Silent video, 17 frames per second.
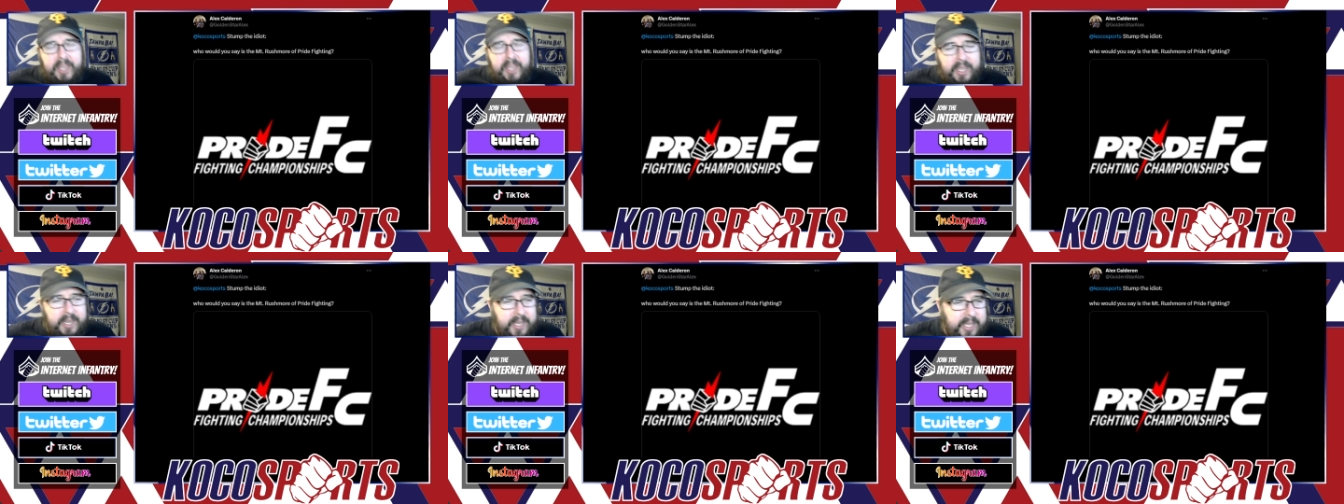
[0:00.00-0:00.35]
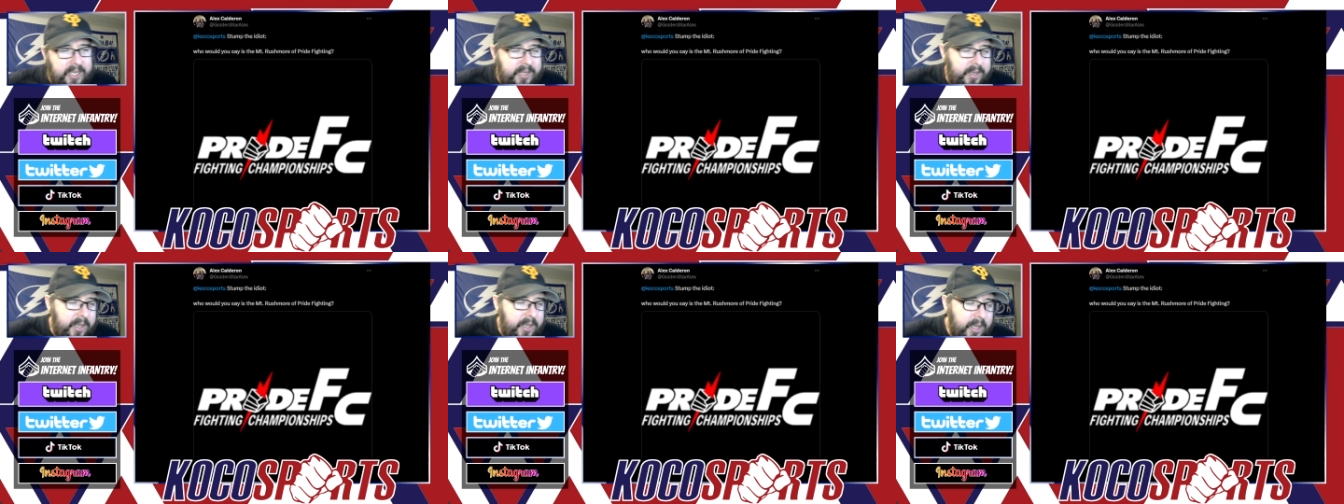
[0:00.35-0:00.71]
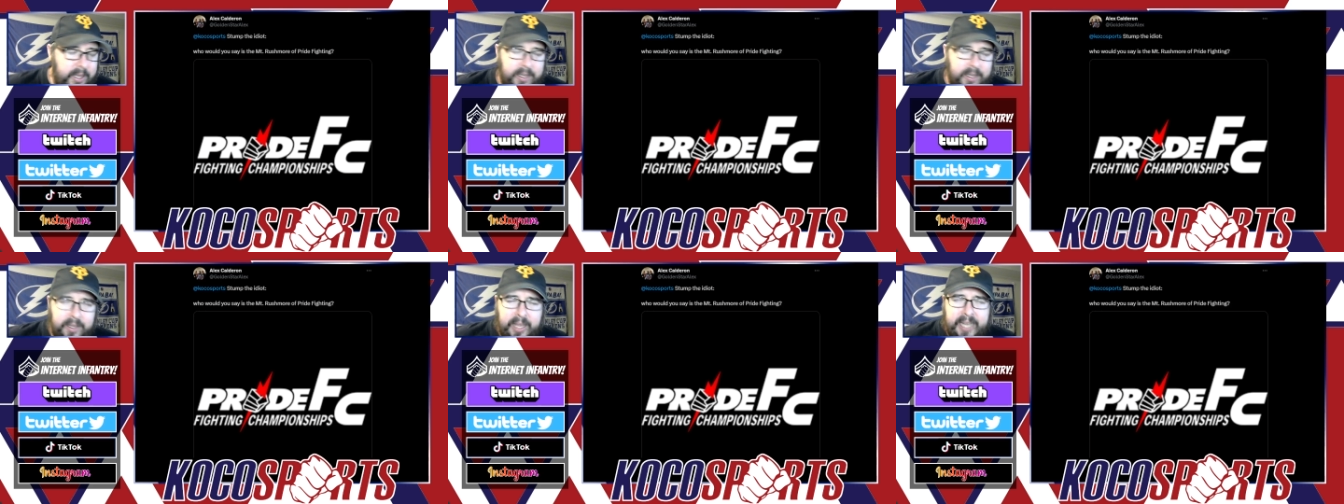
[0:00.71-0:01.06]
idiot.
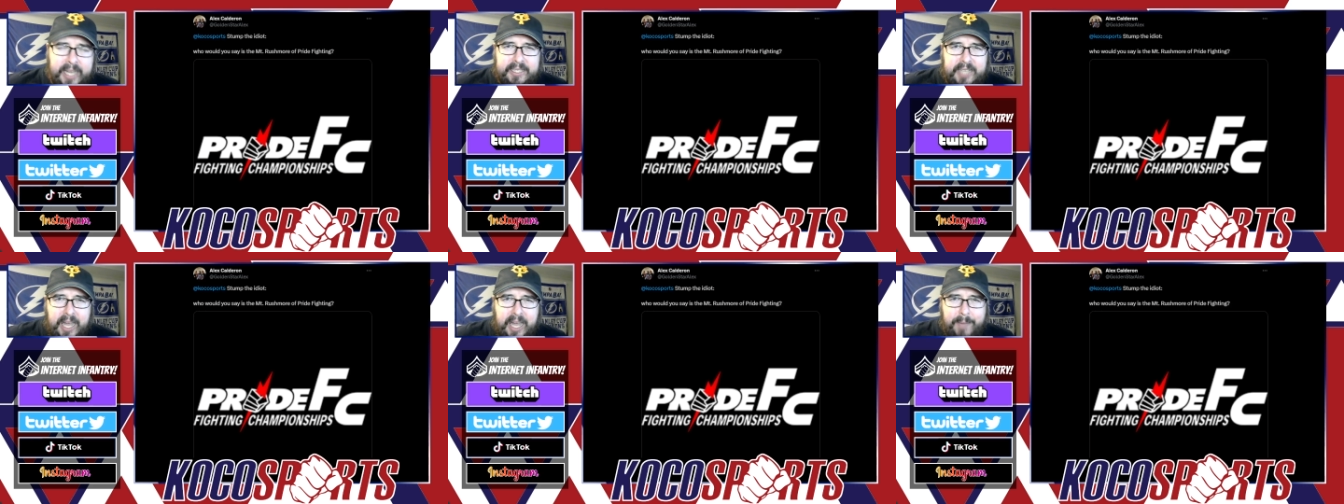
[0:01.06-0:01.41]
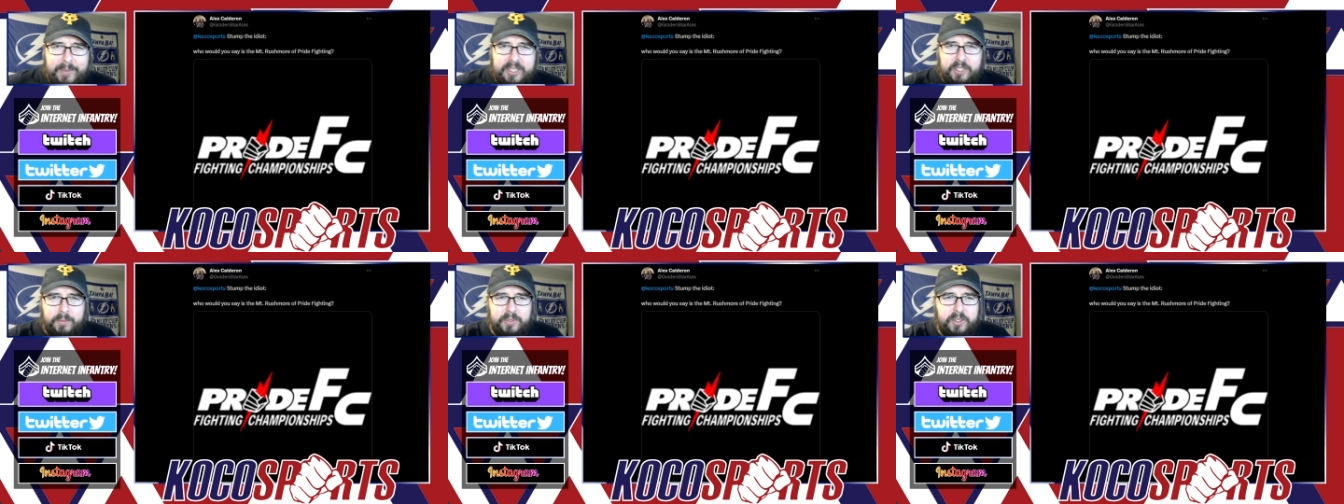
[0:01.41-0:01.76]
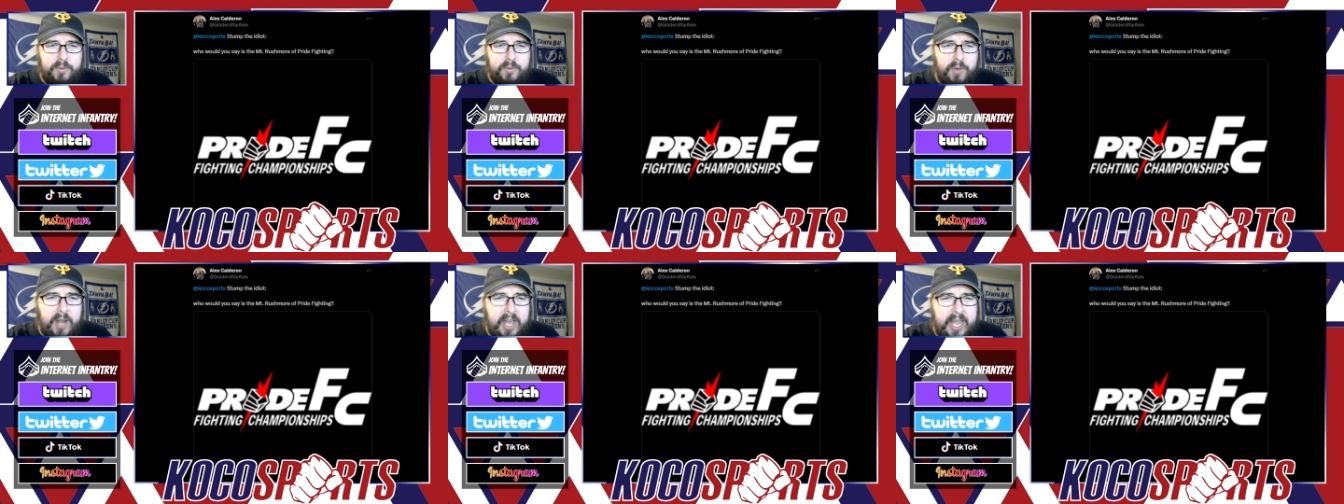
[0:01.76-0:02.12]
Like, comment,
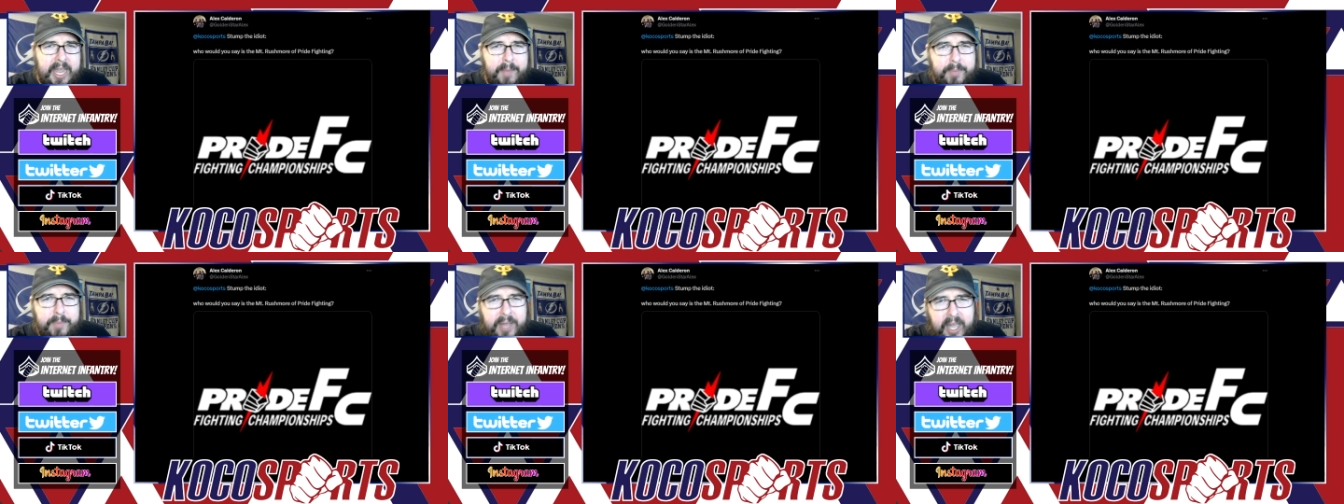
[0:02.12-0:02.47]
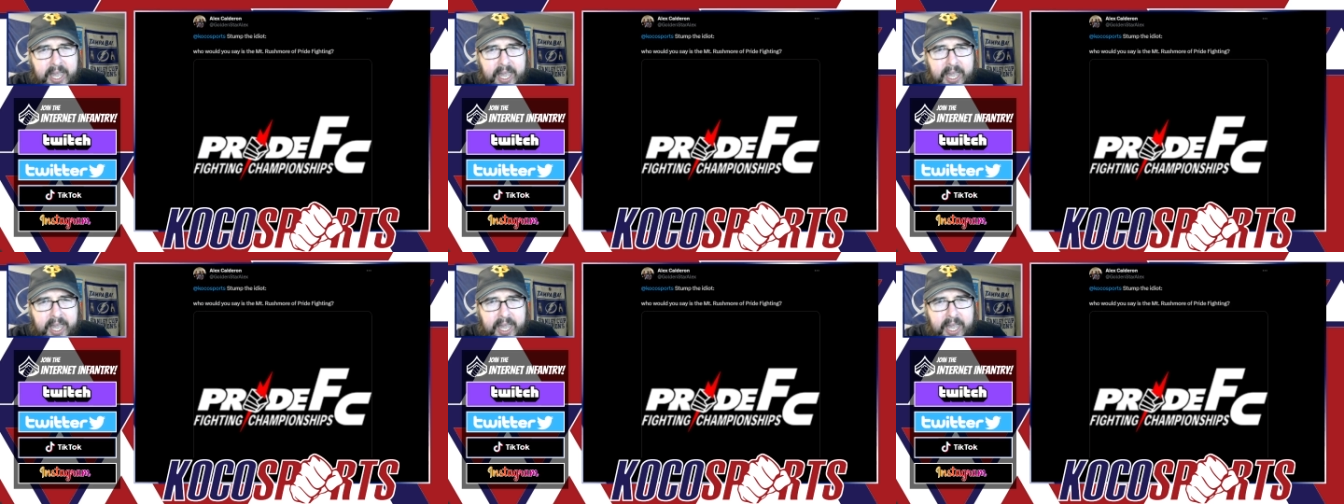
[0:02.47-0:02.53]
subscribe.